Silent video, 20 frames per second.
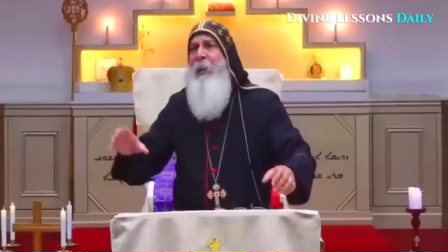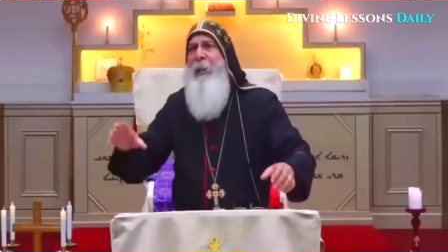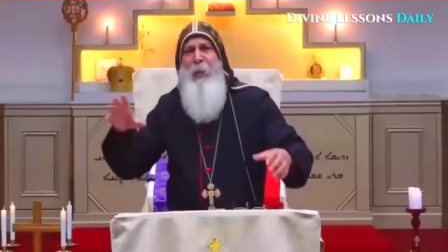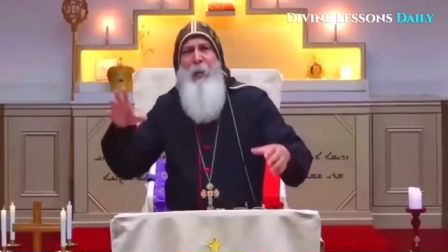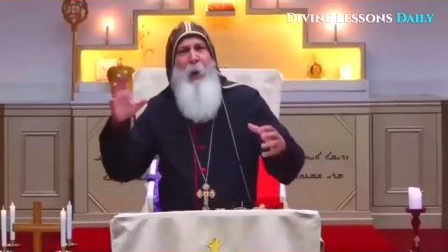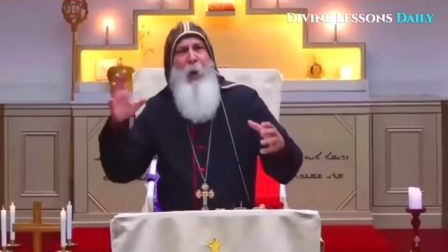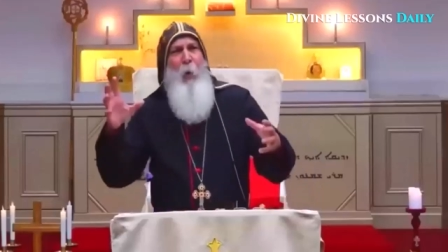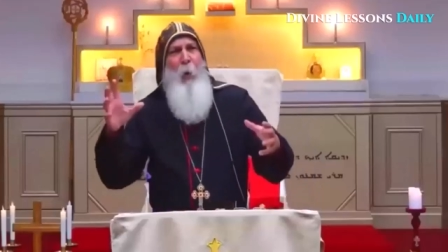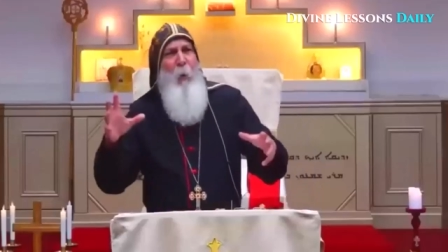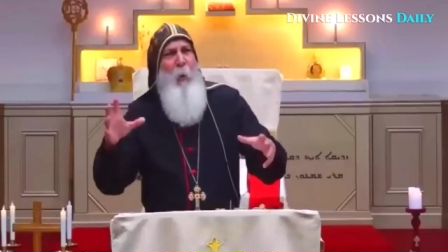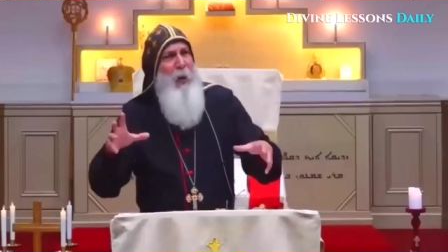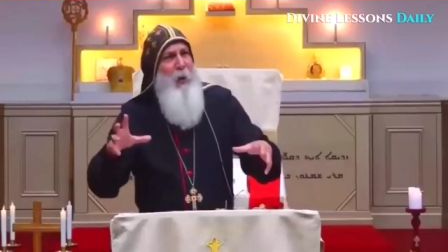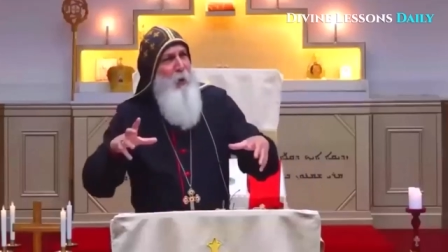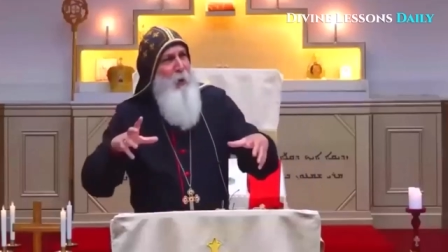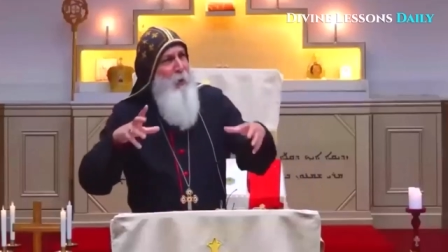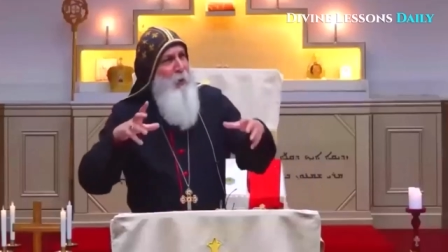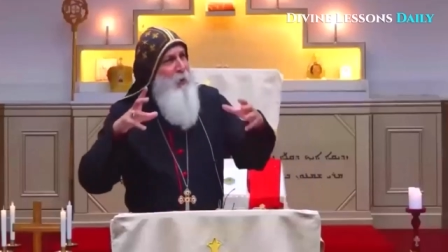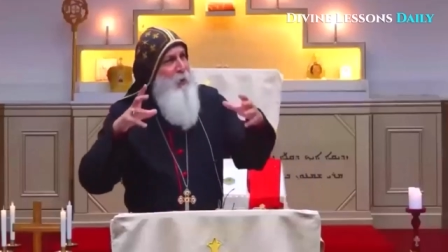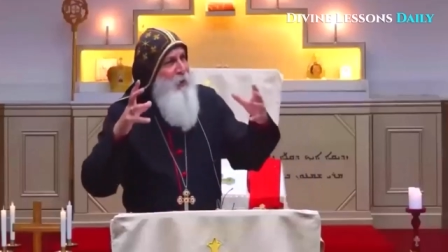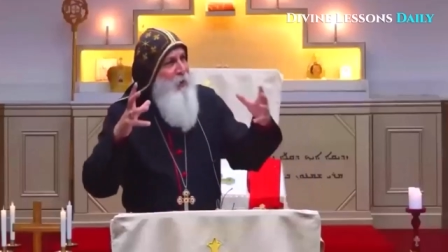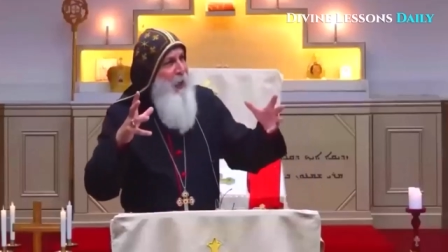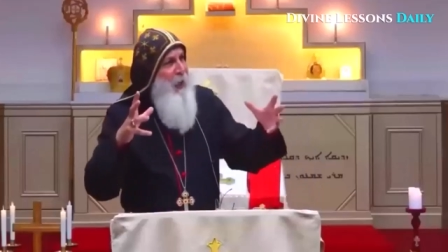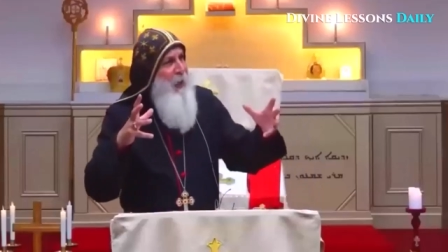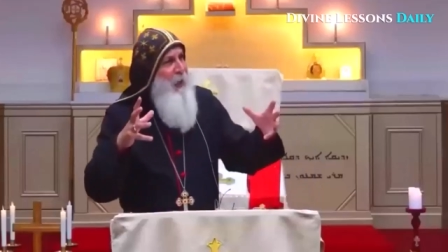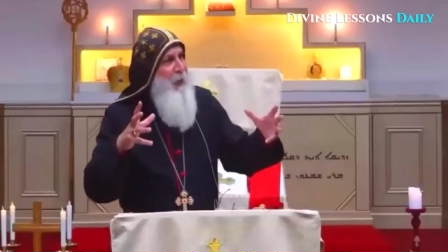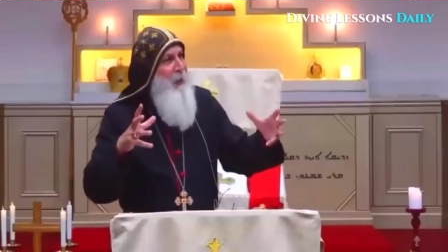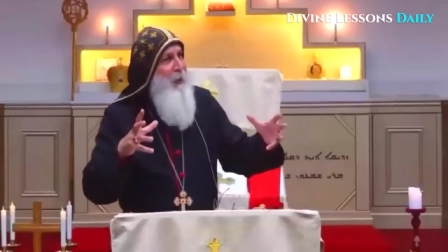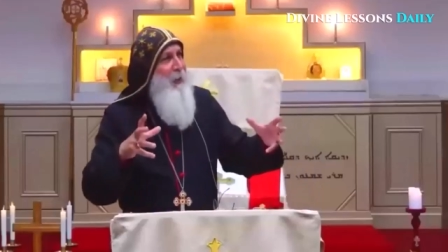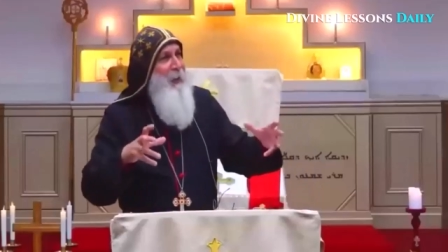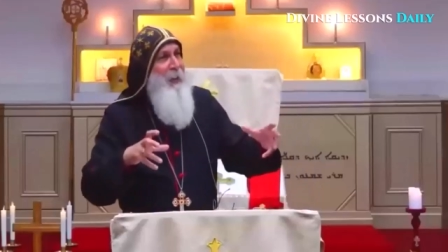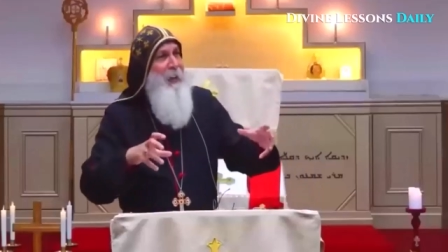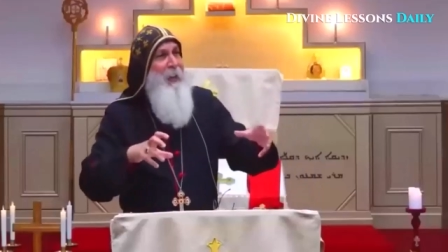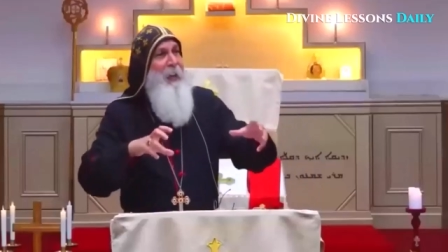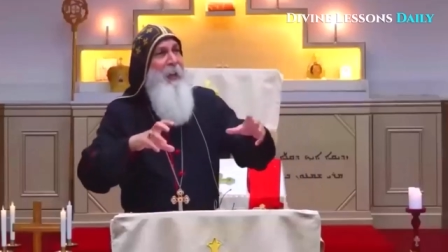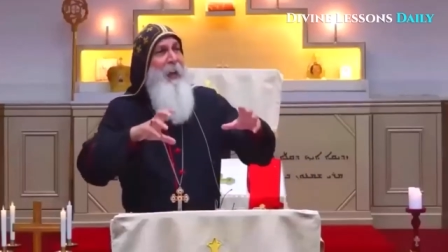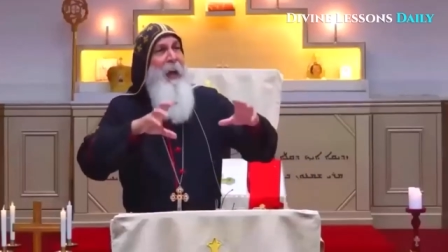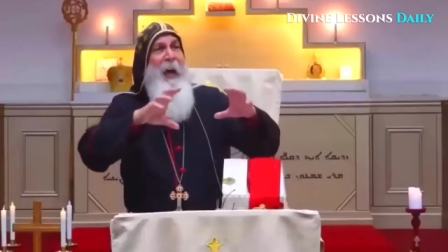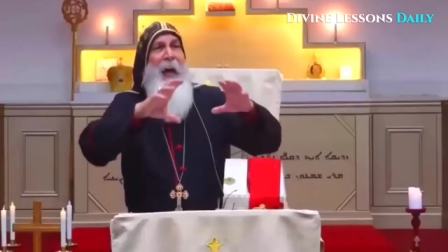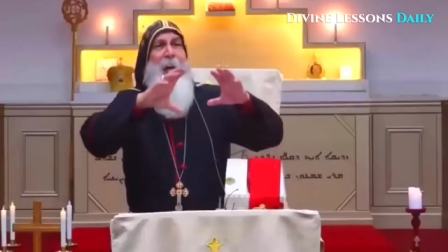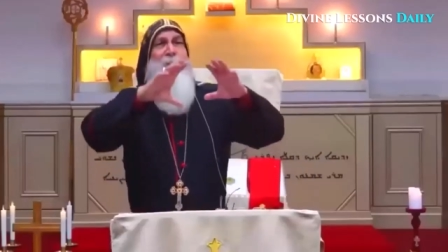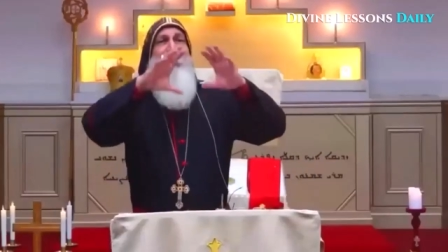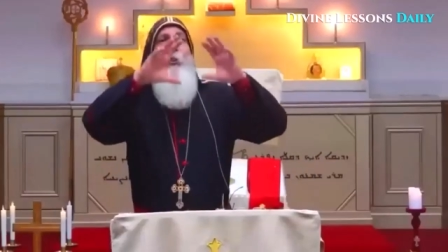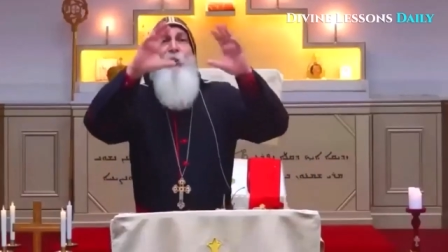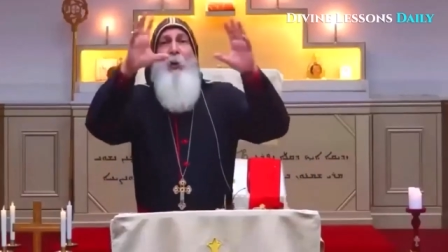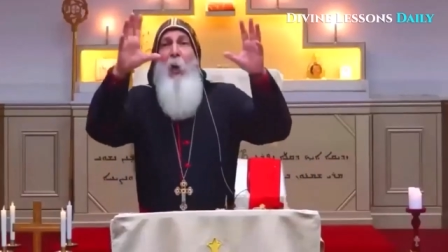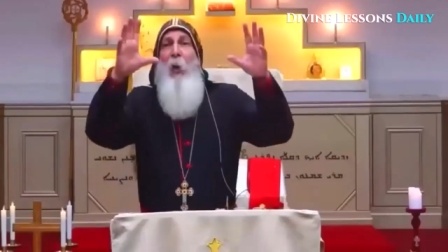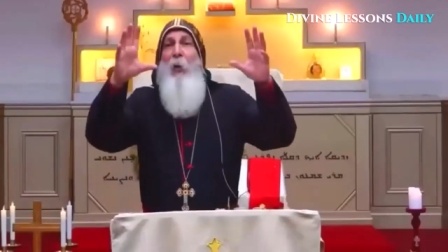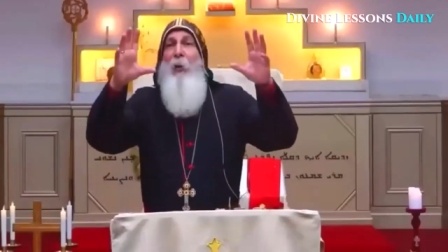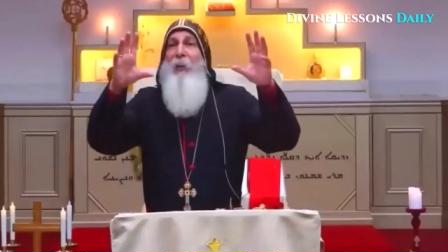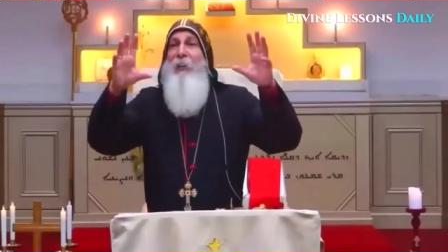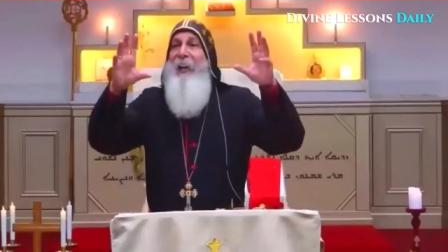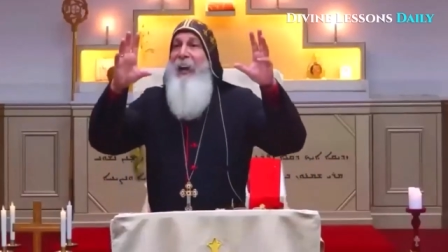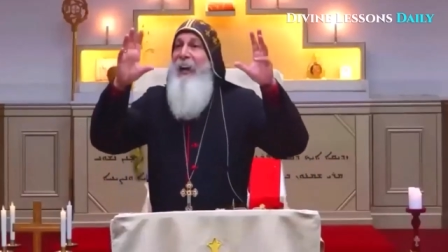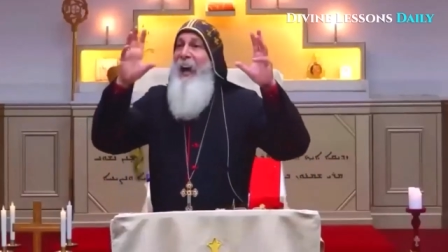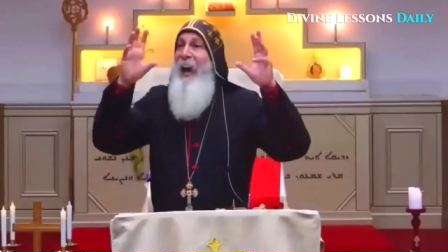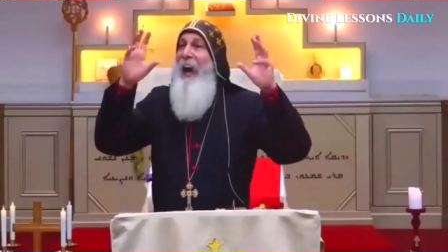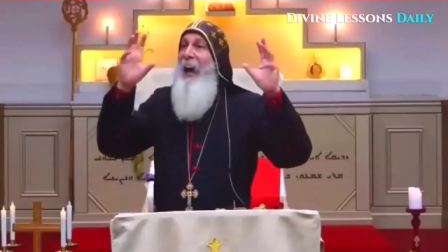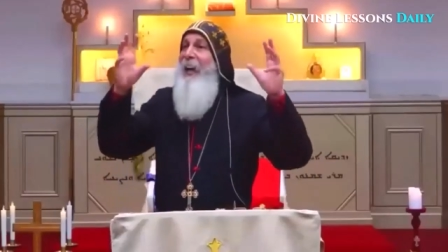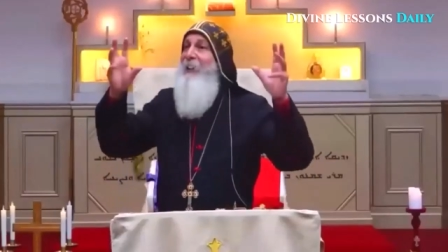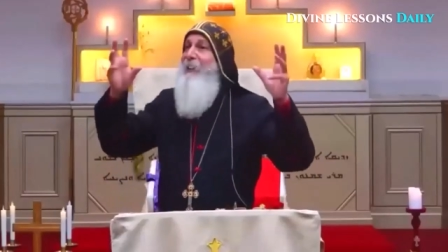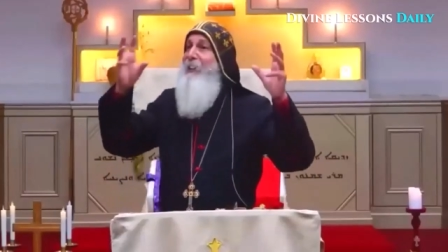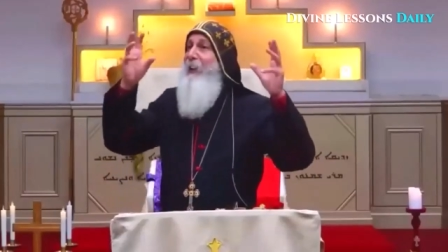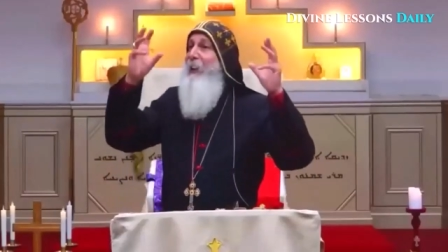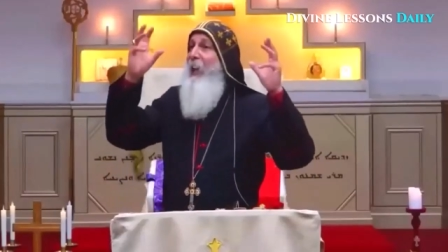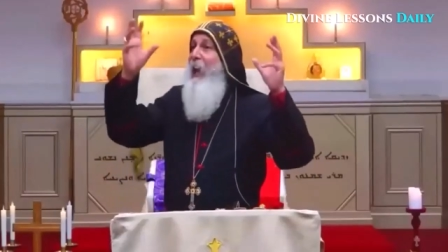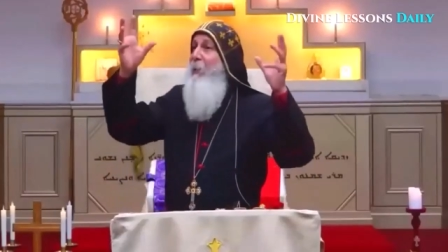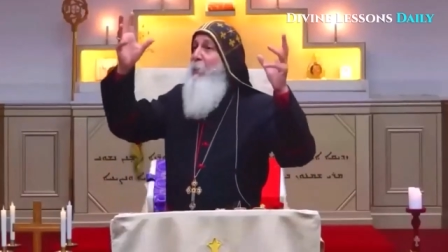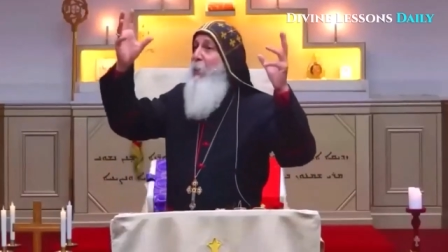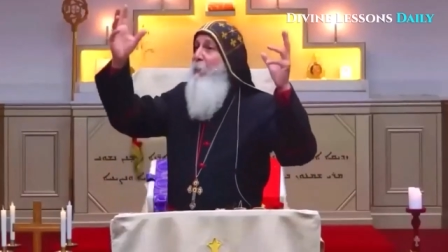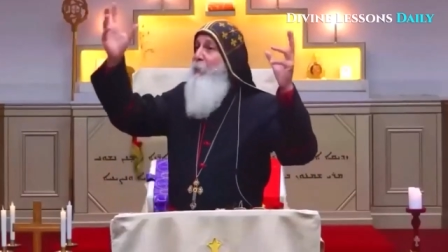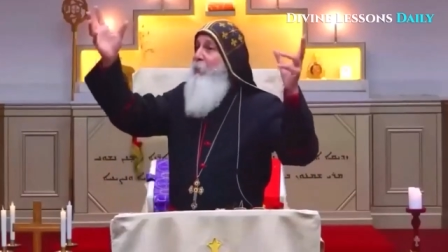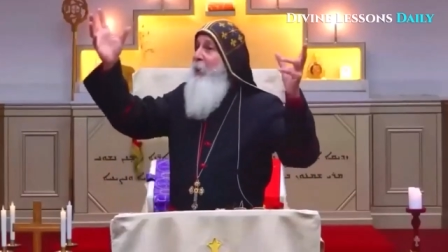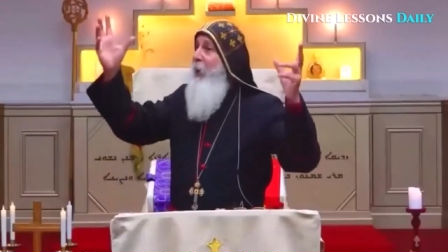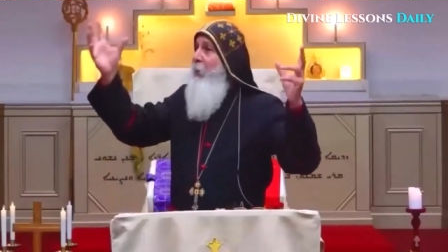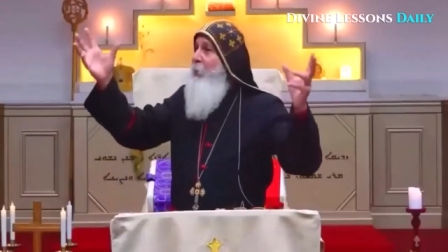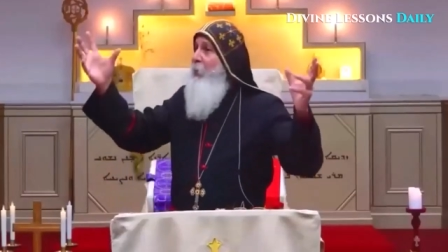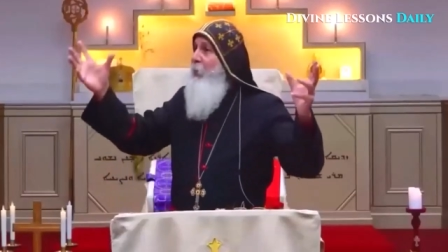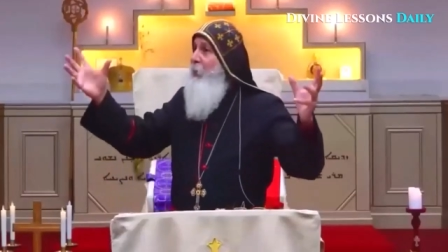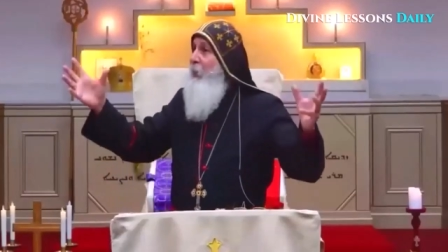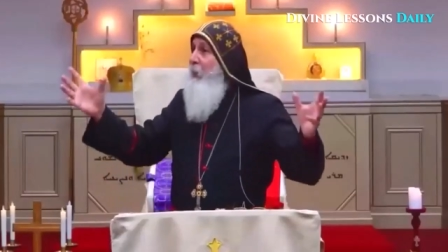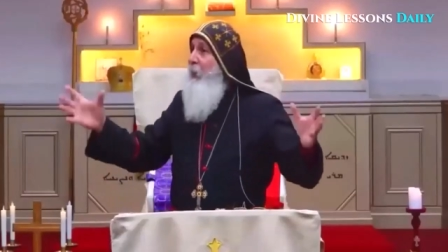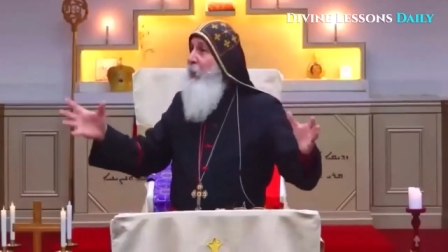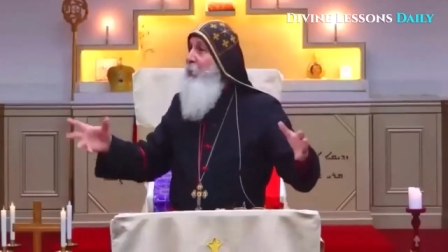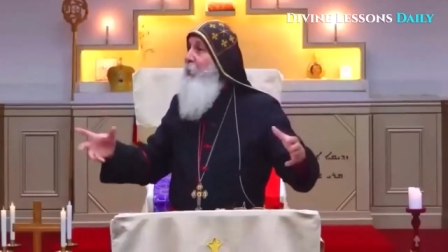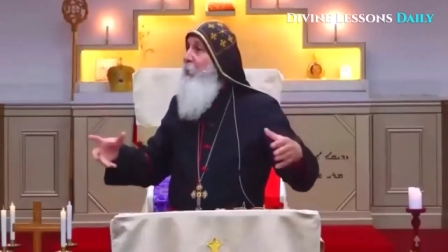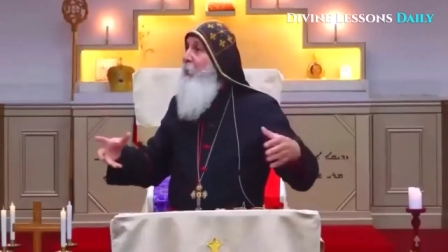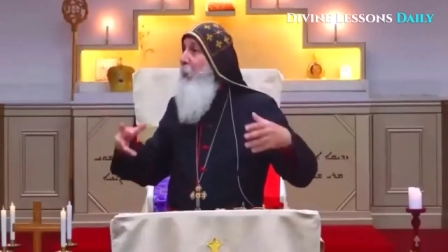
You know, when you sing a song that has the name of Jesus in it,